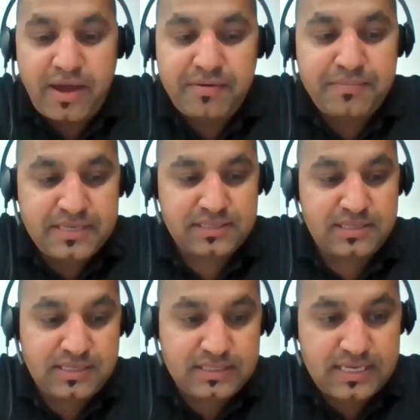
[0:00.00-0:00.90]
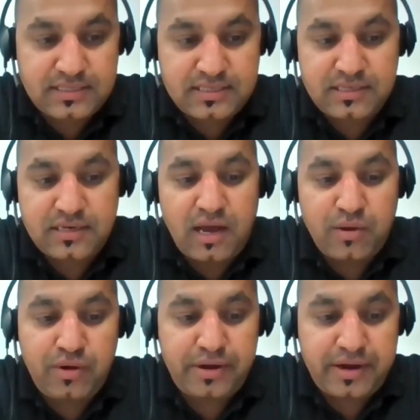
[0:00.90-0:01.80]
a miss this session, I
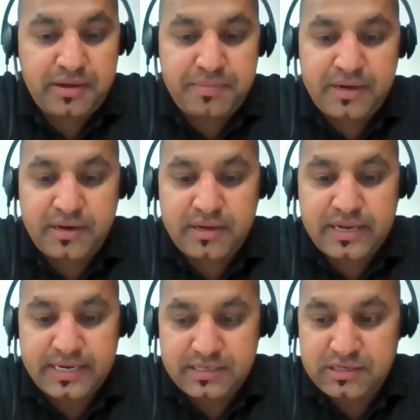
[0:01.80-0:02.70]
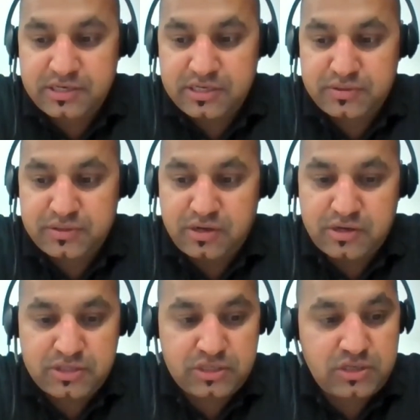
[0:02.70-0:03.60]
will recommend get in touch with
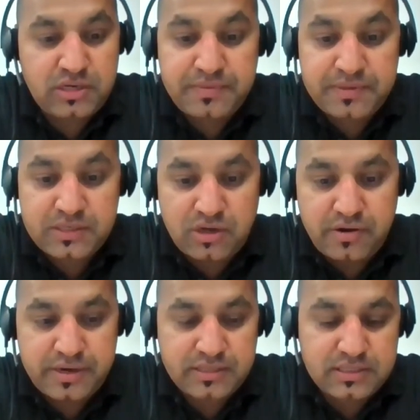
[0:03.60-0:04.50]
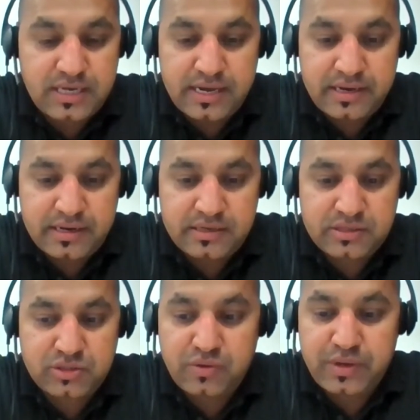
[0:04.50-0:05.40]
Aussizz or even Torrens directly,
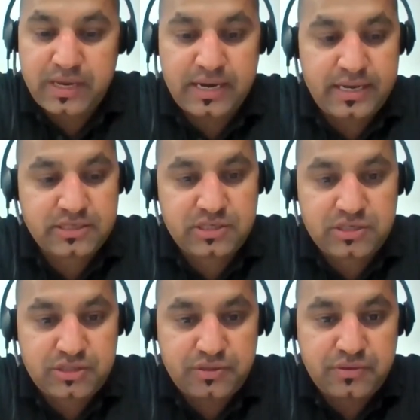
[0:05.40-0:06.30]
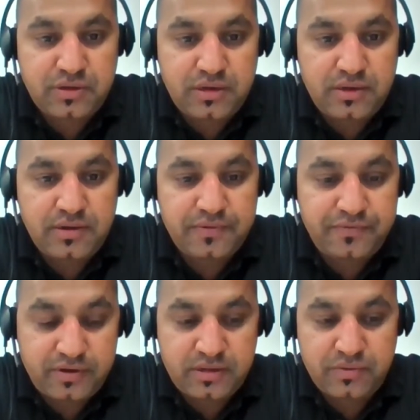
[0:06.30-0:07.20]
so we can assist you
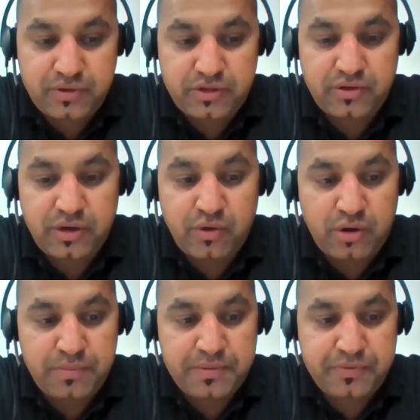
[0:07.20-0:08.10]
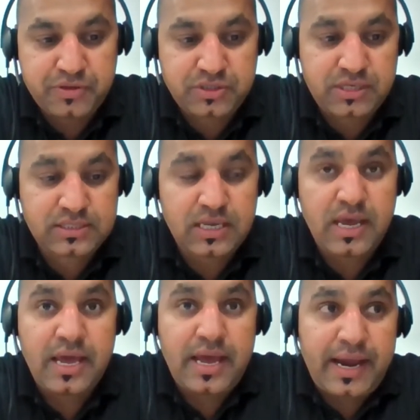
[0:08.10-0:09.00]
further with your enrollment process.
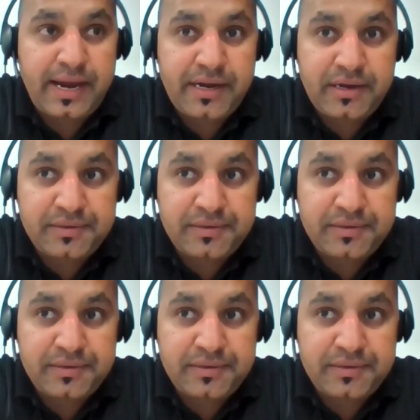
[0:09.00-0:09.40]
And